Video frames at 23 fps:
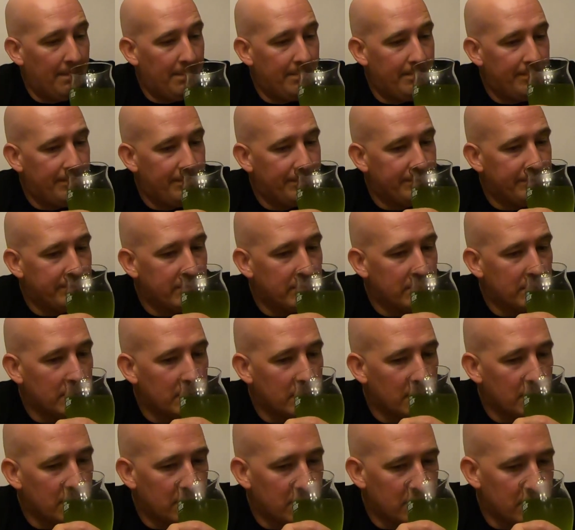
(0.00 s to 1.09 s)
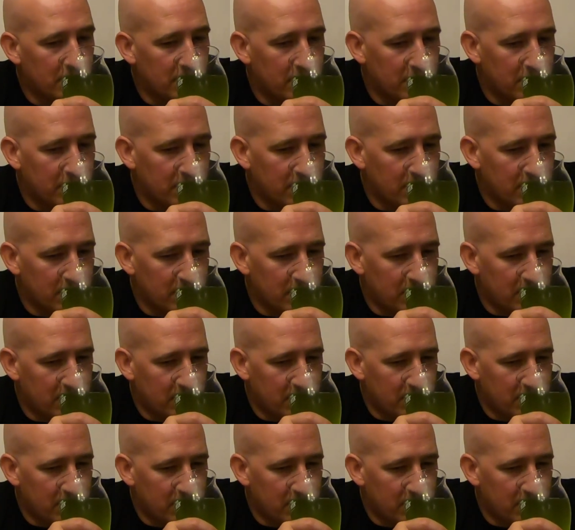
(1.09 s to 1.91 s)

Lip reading: Nothing is said.